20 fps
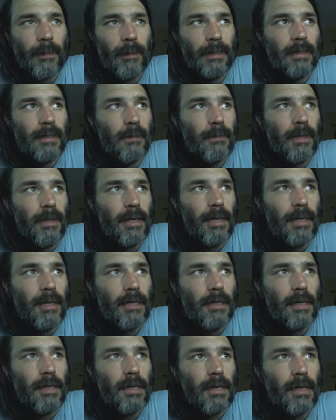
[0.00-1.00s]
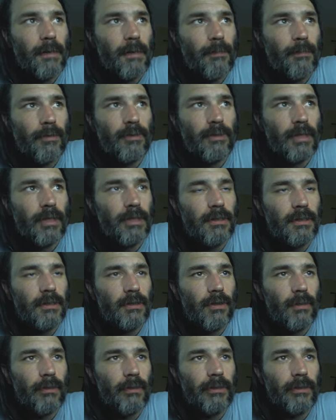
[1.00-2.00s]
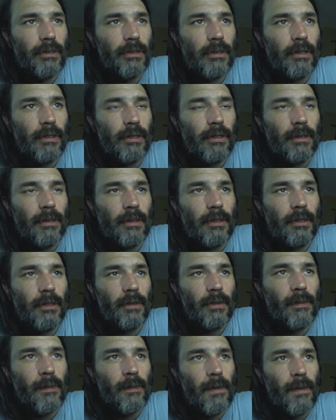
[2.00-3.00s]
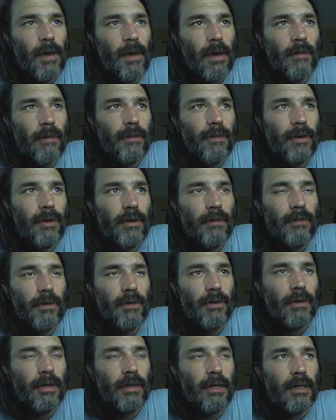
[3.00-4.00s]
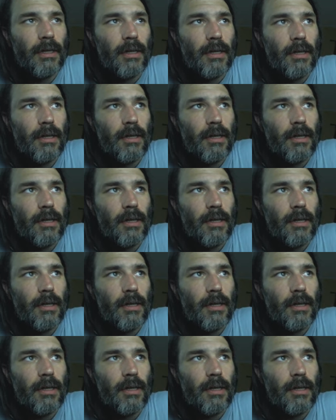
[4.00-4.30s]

but to me, it it presents almost a you know a very very